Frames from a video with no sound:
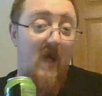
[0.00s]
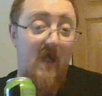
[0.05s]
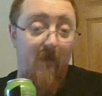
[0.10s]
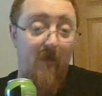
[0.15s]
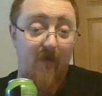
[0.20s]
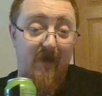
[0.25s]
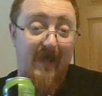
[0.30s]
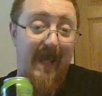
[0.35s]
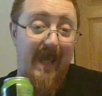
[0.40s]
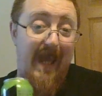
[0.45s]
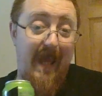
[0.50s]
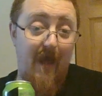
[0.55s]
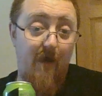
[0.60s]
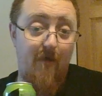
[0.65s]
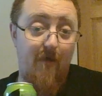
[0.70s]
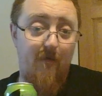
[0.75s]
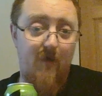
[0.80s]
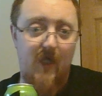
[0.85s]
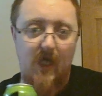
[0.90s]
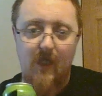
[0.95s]
out of the
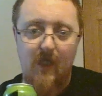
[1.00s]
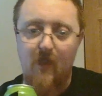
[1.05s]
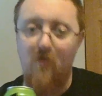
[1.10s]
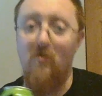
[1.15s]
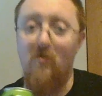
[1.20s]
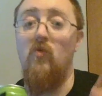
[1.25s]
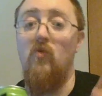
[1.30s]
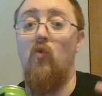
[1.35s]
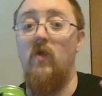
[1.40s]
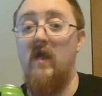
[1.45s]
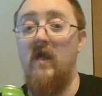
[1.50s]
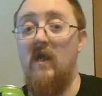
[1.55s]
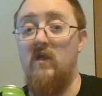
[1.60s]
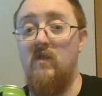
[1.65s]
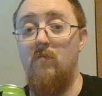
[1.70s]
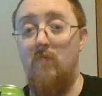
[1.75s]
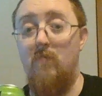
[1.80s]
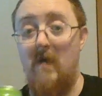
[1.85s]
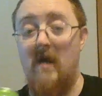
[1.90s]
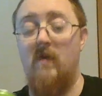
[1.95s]
can than I do the 20 ounce
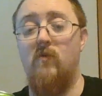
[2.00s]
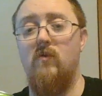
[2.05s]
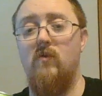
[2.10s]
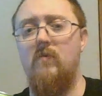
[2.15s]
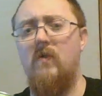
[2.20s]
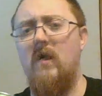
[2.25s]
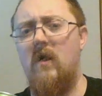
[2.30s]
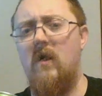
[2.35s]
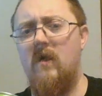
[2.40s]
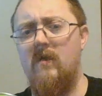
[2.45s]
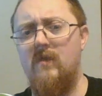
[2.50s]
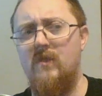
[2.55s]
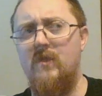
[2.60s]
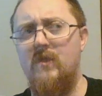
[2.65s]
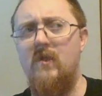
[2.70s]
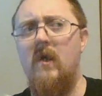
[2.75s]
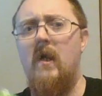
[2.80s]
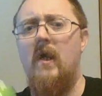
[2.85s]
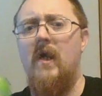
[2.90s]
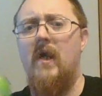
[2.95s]
bottle, to be honest
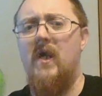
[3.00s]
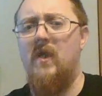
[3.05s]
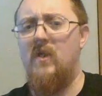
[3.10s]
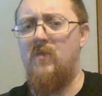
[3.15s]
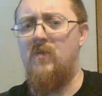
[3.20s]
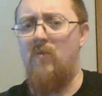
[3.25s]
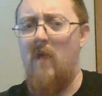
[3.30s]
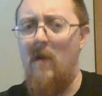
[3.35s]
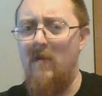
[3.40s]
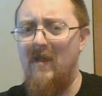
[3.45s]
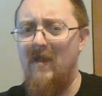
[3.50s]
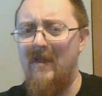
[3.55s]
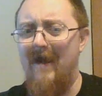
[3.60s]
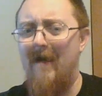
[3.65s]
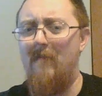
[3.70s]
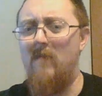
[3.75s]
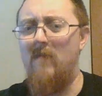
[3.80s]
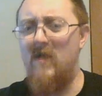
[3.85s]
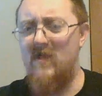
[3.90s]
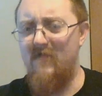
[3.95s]
and there's probably
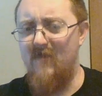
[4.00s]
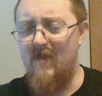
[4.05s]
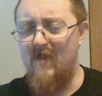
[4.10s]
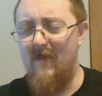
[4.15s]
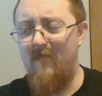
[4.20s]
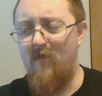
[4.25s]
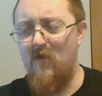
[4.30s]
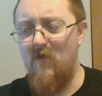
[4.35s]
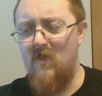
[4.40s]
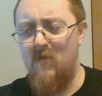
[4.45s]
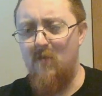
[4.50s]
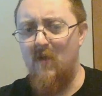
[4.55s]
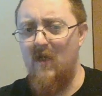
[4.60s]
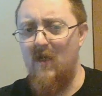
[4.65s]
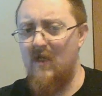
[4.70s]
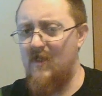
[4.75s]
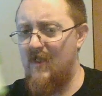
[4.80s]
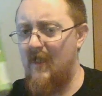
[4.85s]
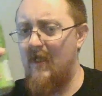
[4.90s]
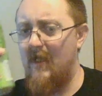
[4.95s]
not much of a difference, but
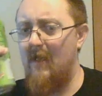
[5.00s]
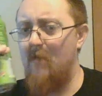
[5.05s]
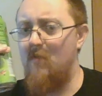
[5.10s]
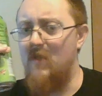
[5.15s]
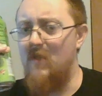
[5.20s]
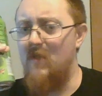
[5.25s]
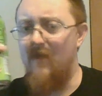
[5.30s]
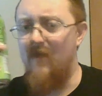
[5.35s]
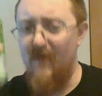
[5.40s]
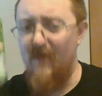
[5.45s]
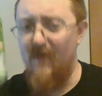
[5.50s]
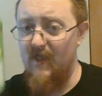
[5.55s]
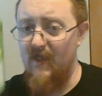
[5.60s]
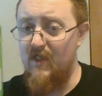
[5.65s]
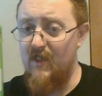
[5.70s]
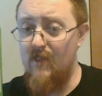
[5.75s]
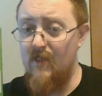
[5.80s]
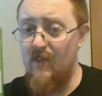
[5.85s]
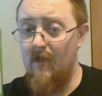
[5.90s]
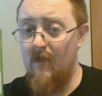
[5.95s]
it seems that
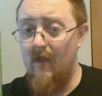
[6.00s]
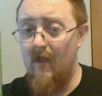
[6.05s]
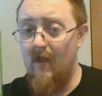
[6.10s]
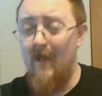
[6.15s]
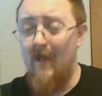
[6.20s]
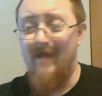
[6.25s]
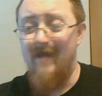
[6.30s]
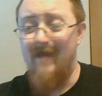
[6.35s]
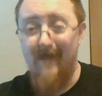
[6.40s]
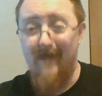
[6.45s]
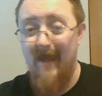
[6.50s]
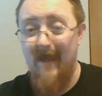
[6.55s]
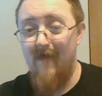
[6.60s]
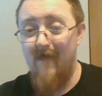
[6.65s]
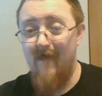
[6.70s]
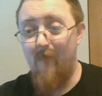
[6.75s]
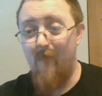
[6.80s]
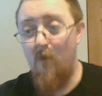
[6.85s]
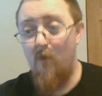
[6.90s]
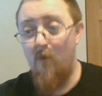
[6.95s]
this in the
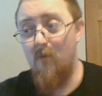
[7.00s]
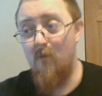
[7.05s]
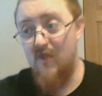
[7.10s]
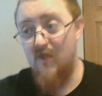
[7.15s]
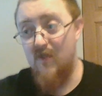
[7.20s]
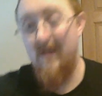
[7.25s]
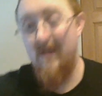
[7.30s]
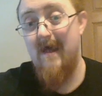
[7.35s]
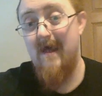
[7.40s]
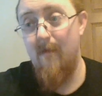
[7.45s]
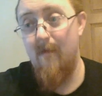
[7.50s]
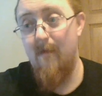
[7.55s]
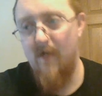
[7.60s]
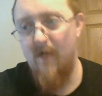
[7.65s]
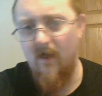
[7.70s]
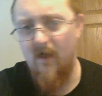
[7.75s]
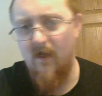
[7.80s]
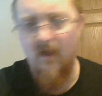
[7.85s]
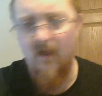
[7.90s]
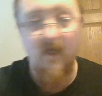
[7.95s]
canned form was a lot
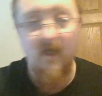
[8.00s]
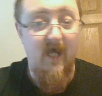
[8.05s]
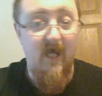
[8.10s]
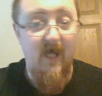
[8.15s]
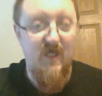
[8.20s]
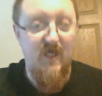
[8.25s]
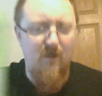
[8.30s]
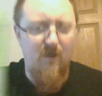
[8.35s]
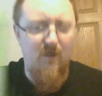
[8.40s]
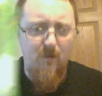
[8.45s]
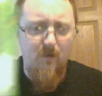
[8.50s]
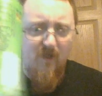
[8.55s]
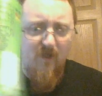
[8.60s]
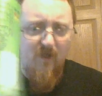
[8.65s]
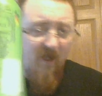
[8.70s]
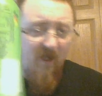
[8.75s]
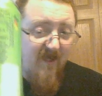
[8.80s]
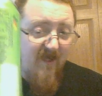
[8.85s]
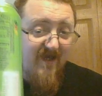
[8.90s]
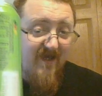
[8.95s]
better. I still have some in
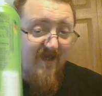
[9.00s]
there.